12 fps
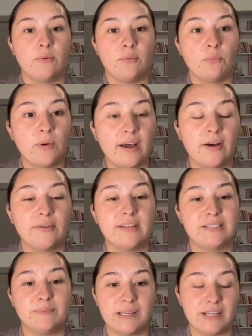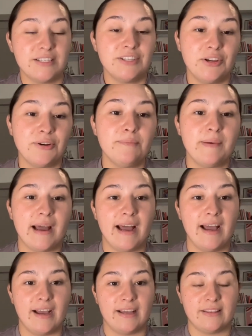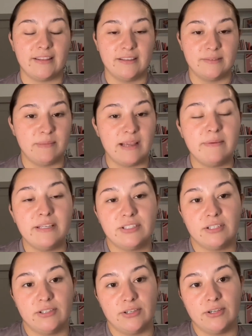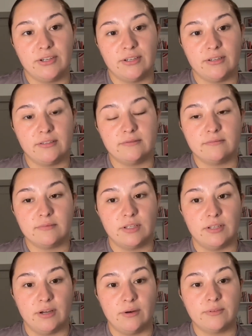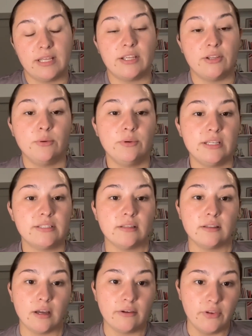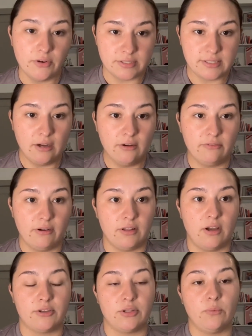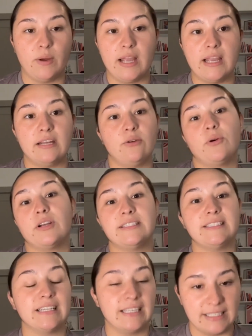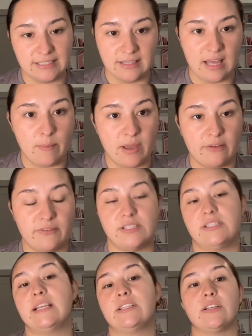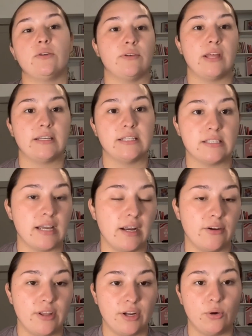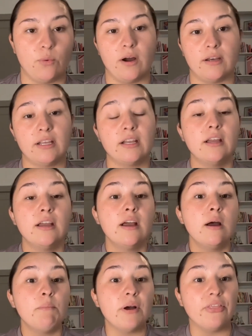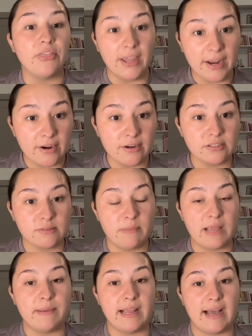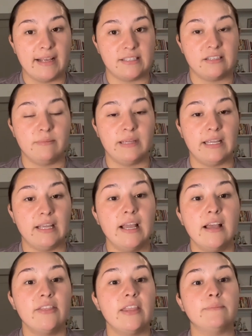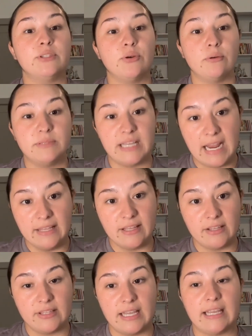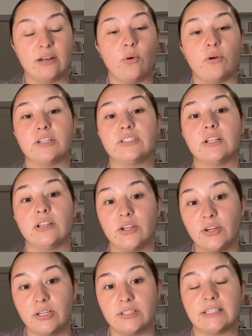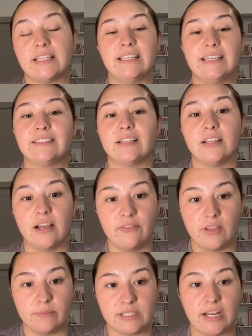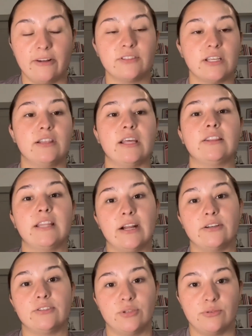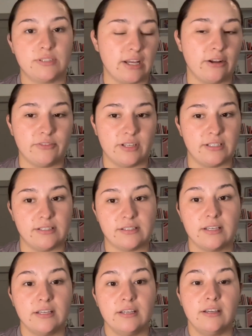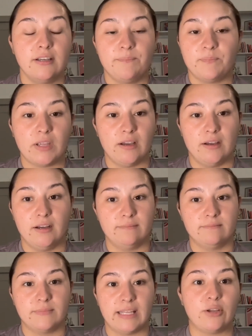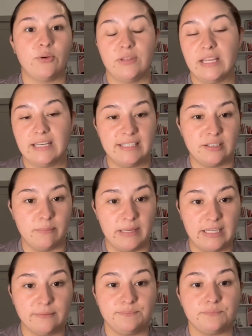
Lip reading: Well, it's because your path is maybe to learn, that you need to love yourself along the way in order to get to that manifestation or that desire that you're wanting. But theirs maybe has to be them to obtain that thing in order to learn that they need to love themselves, and that their true self is like who they need to be.